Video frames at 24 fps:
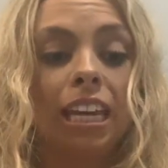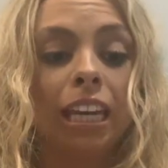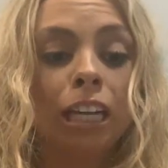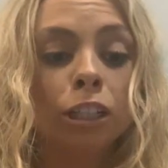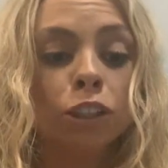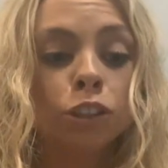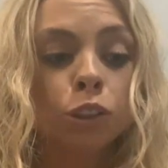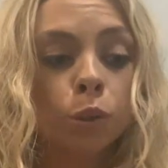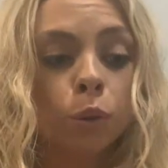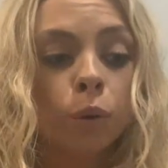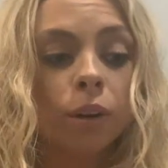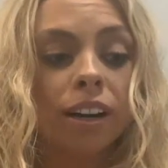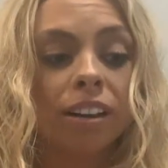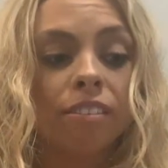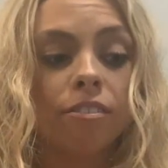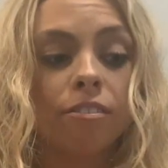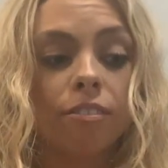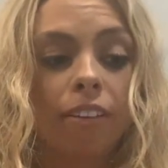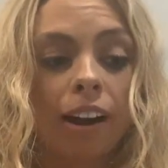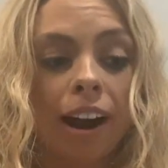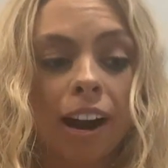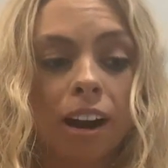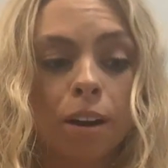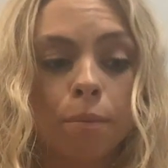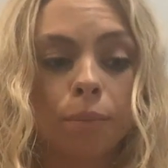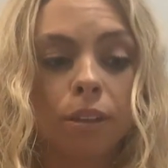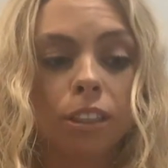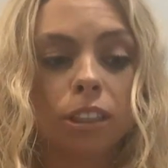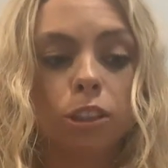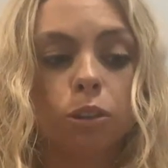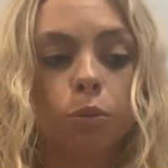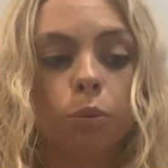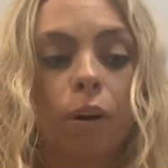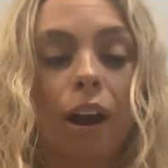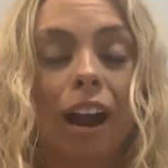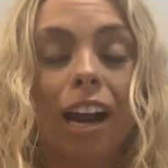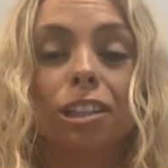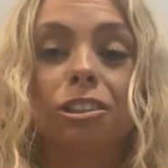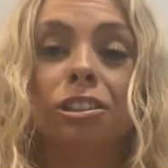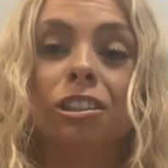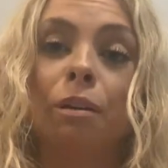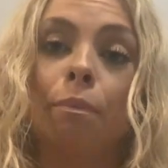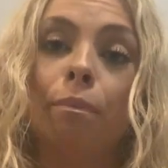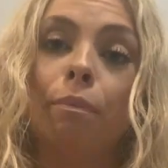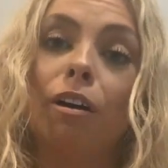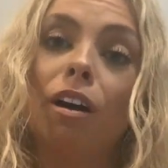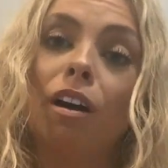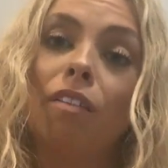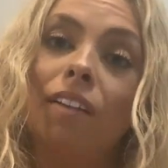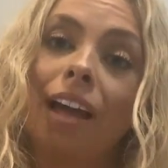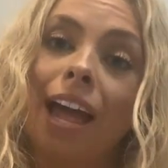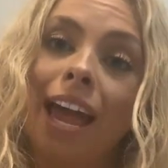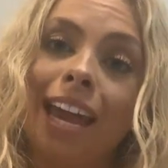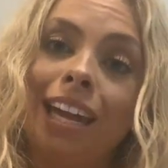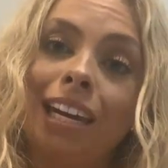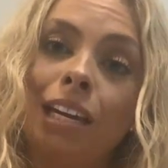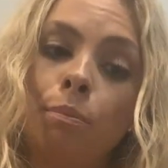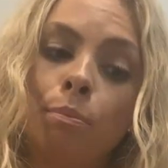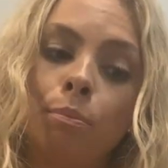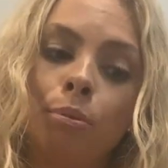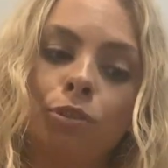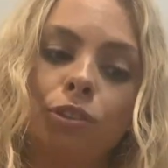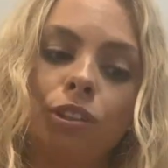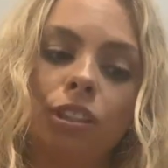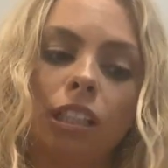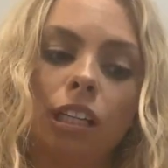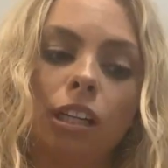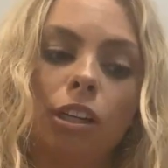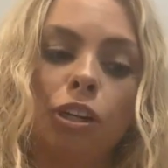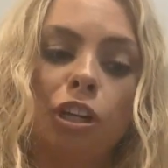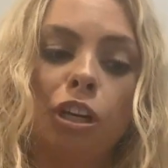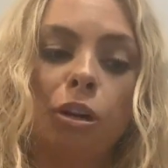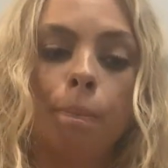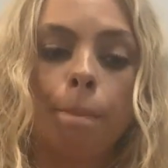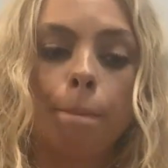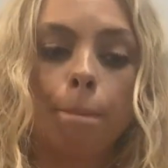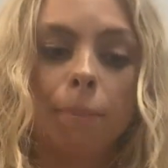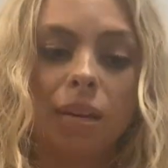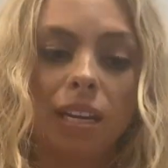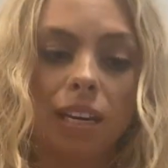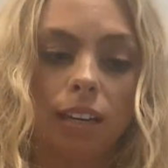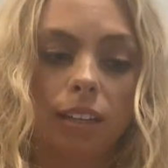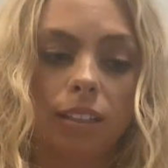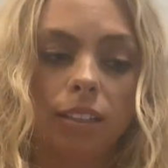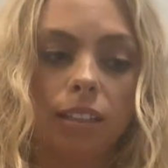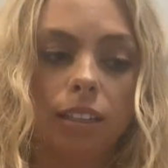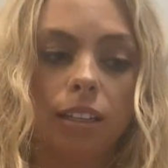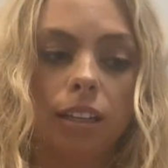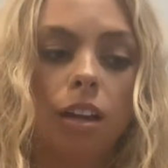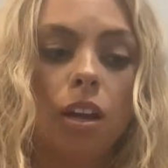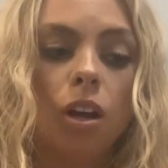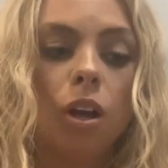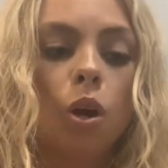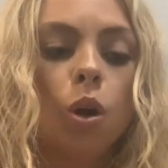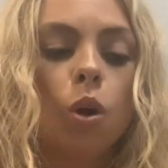indoor environments were actually above 80% humidity,